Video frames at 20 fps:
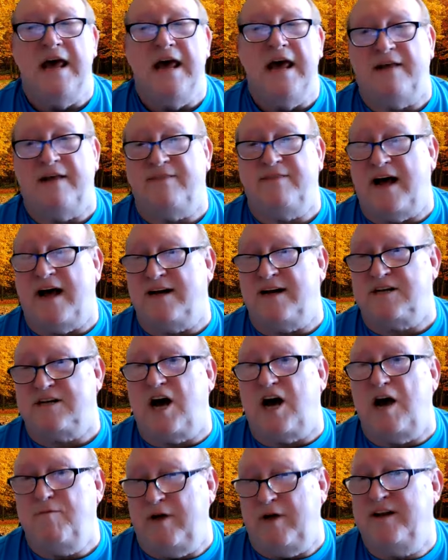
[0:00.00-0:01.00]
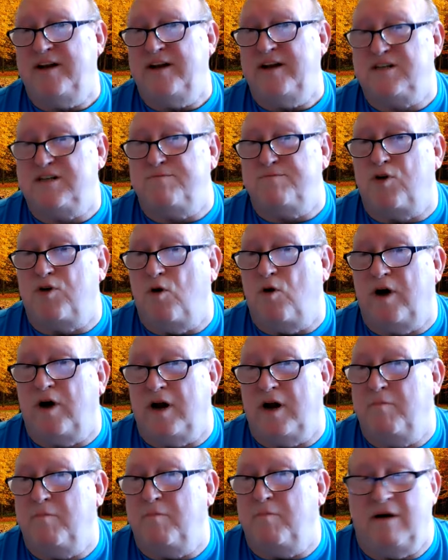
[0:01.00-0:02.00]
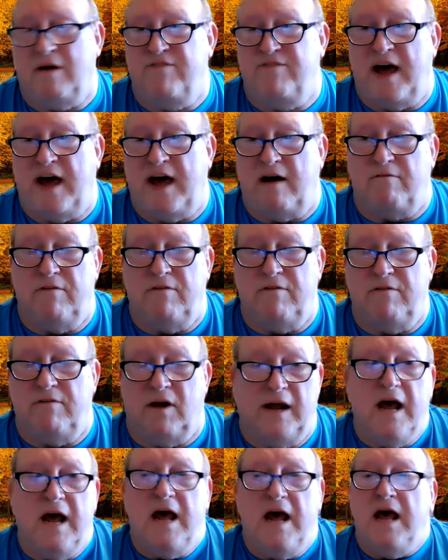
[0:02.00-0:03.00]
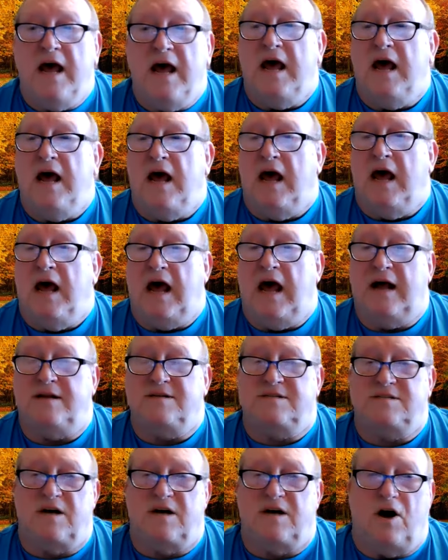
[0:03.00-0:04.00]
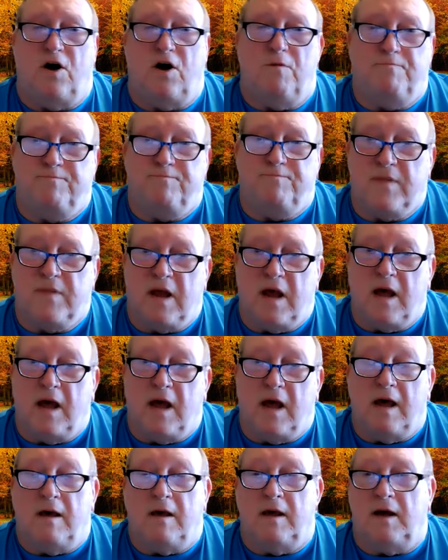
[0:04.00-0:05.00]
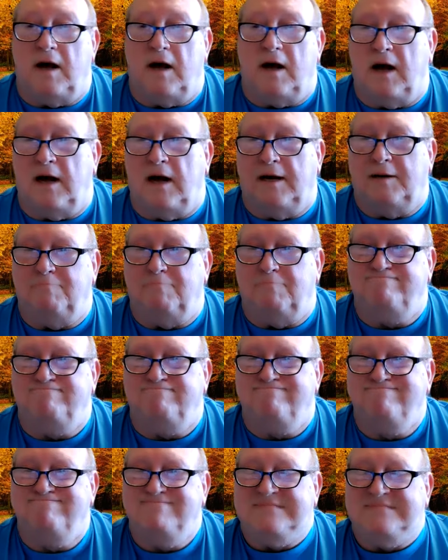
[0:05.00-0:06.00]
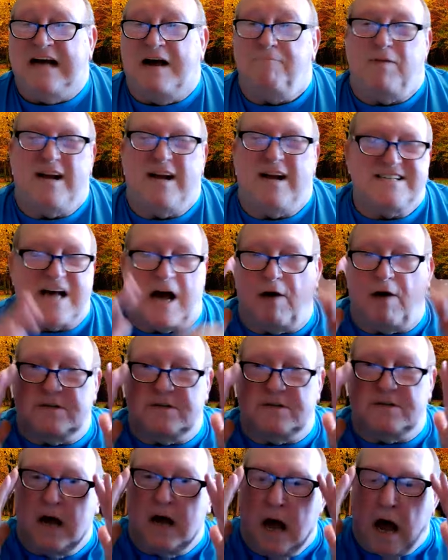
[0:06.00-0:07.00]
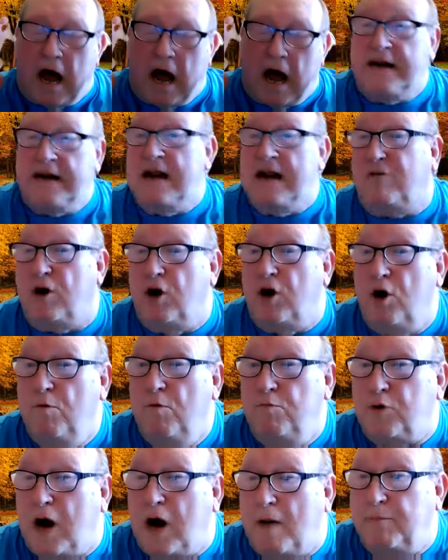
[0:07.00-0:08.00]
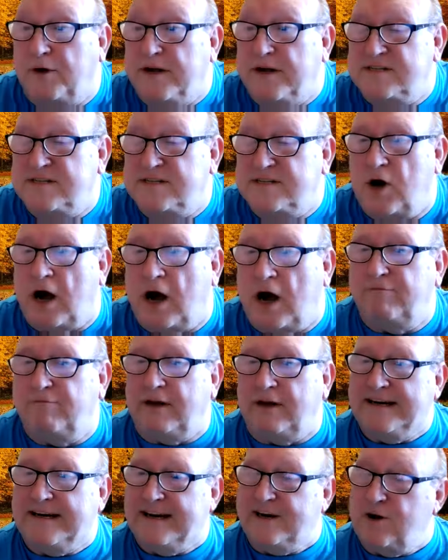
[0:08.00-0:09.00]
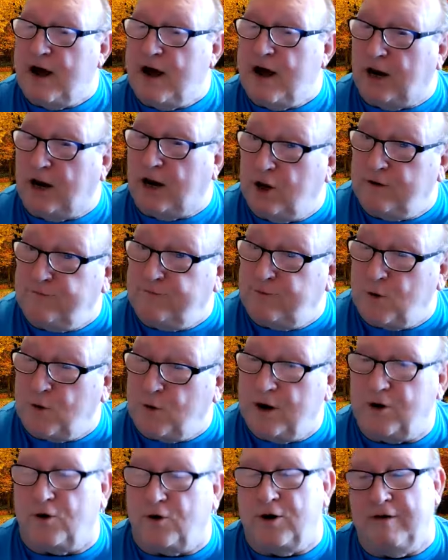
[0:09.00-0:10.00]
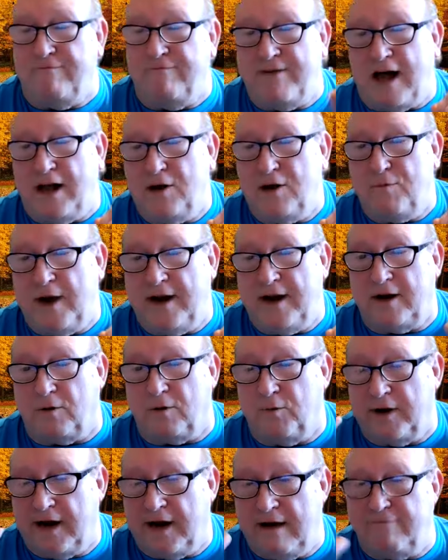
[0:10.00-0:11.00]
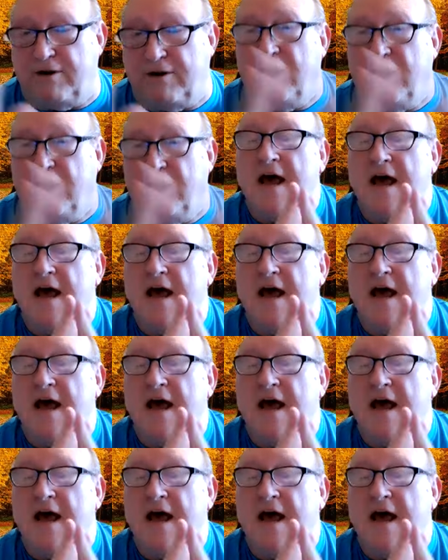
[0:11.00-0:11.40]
At that time, it had just broken above that, really. And so, plus I never owned property, so I really didn't know how to look for it or evaluate it or whatever.